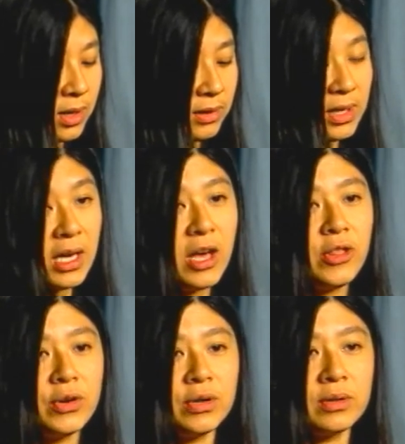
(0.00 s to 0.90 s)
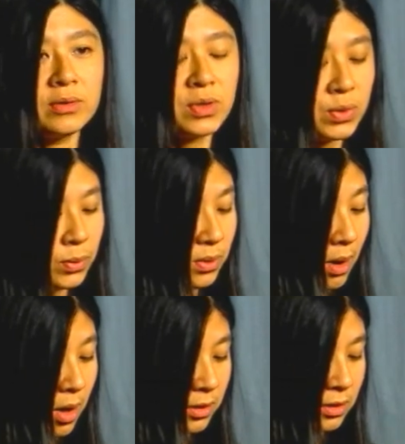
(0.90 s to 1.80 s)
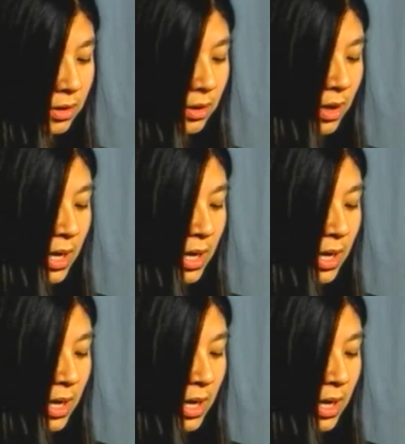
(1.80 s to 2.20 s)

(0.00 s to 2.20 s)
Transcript: the other too long.